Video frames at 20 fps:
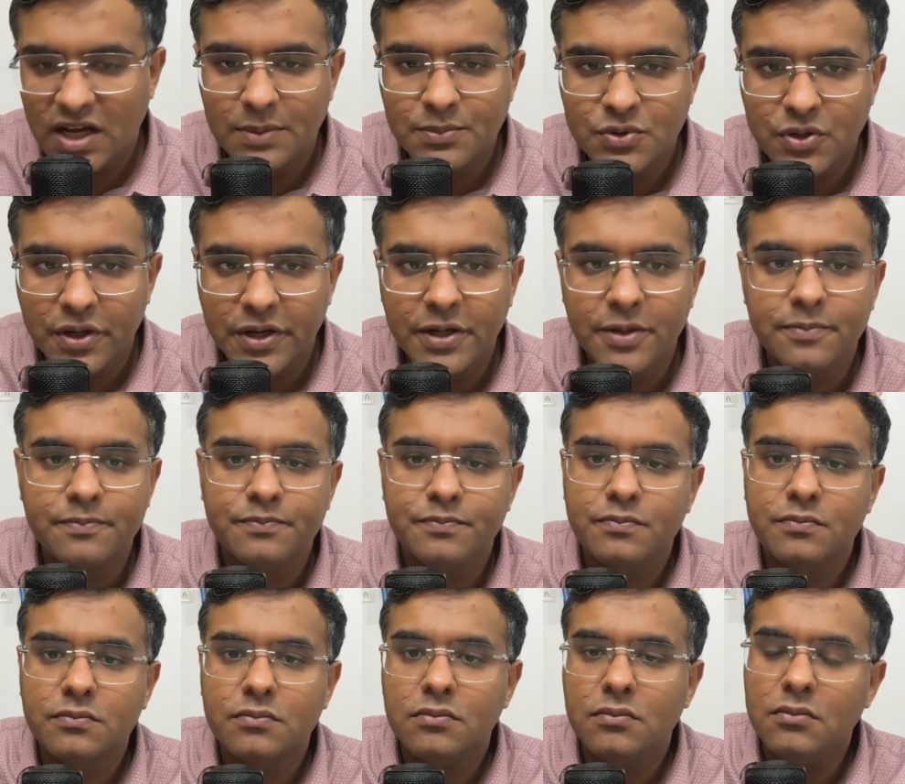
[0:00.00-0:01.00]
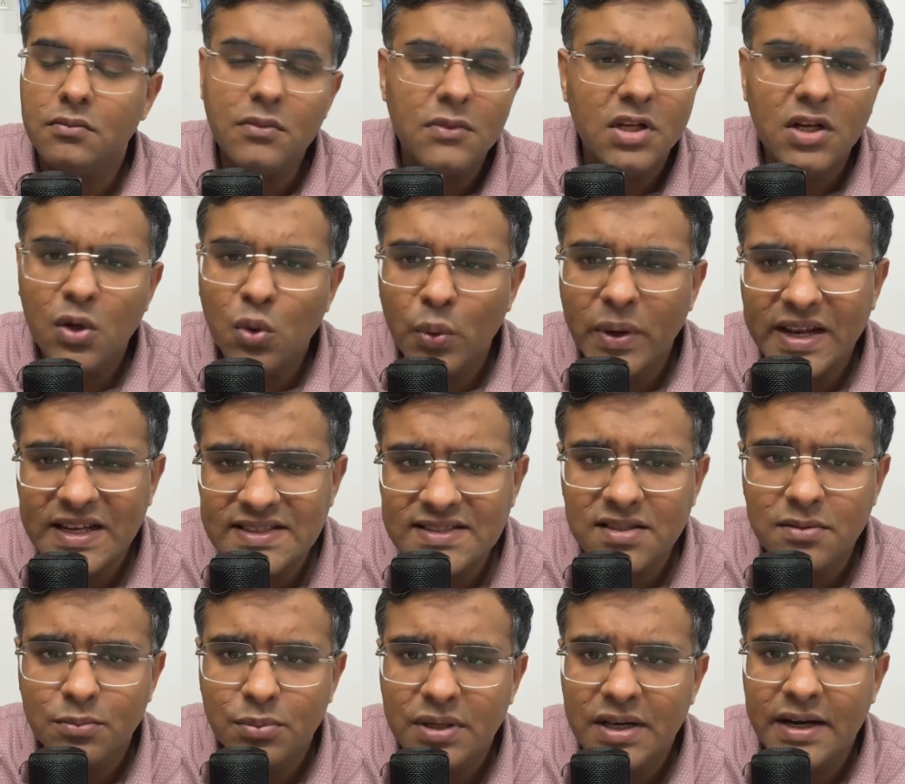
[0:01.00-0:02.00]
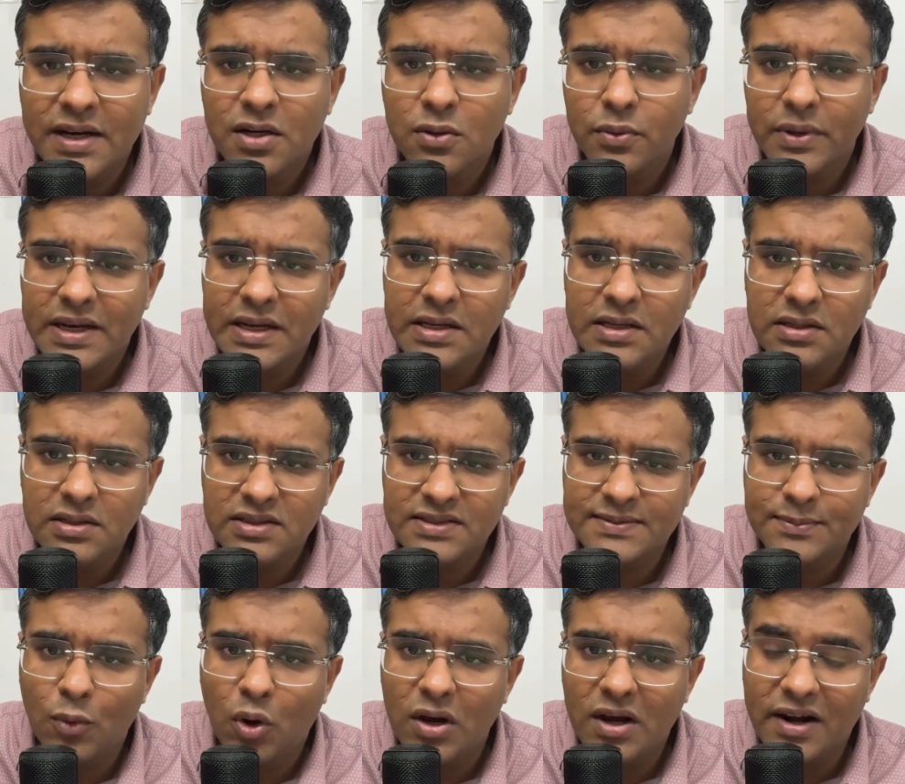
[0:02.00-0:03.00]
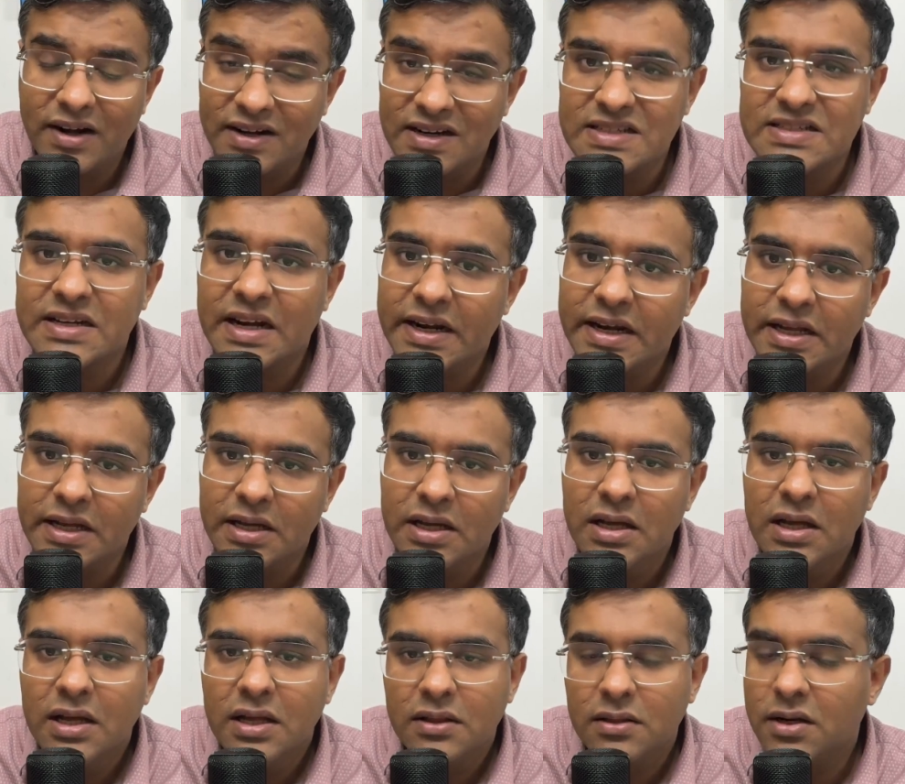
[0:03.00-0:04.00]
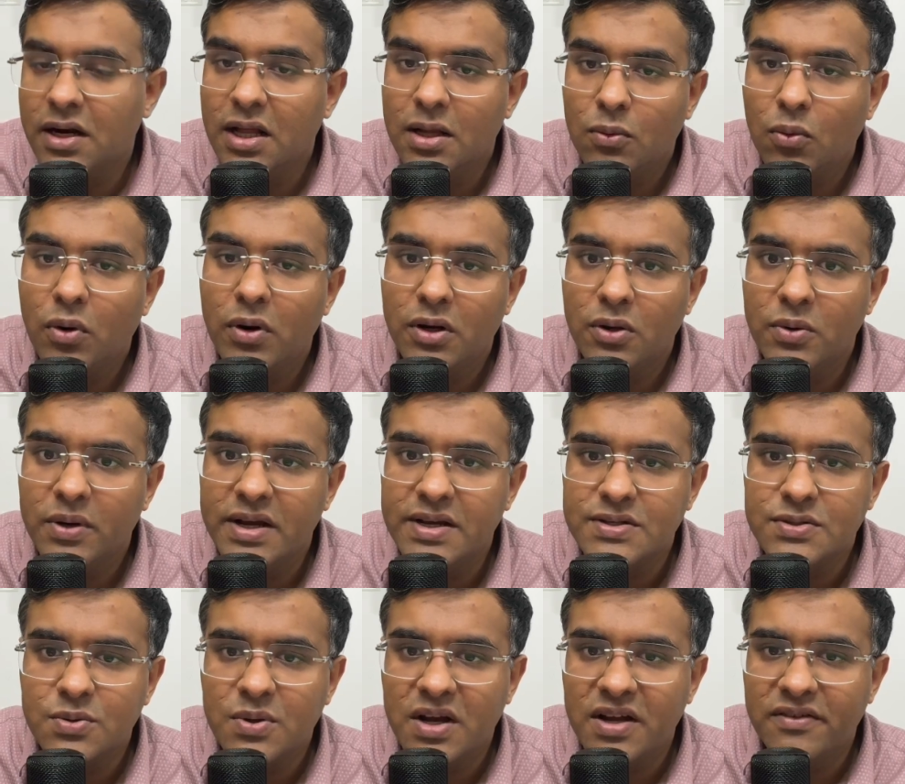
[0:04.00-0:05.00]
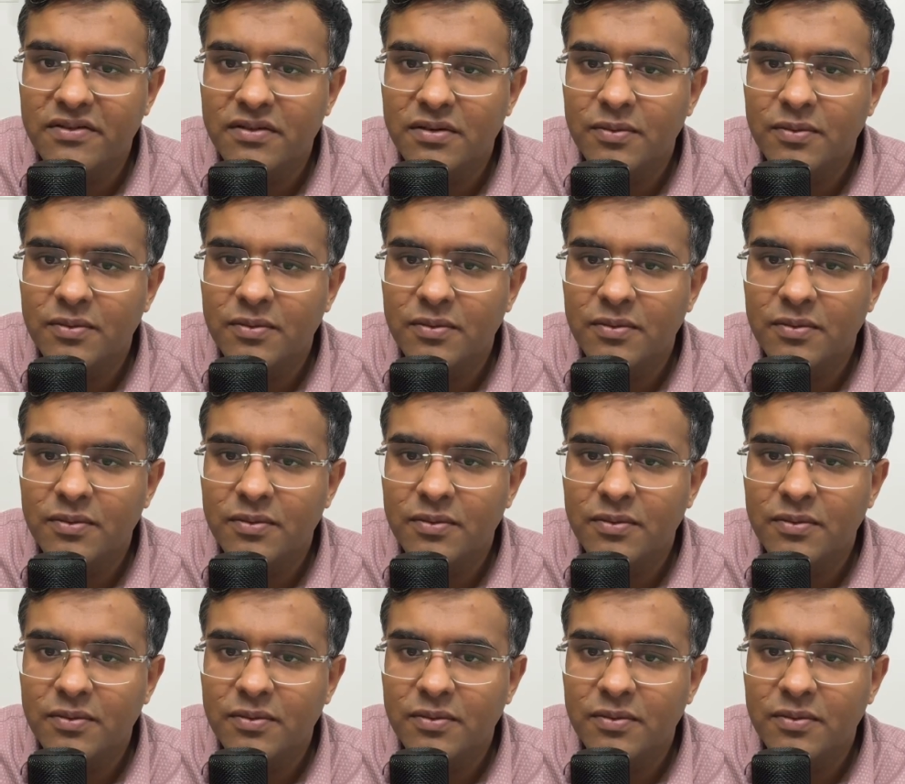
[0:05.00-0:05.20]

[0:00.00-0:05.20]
sorry, a very simple and a very small understanding that I want you guys to have.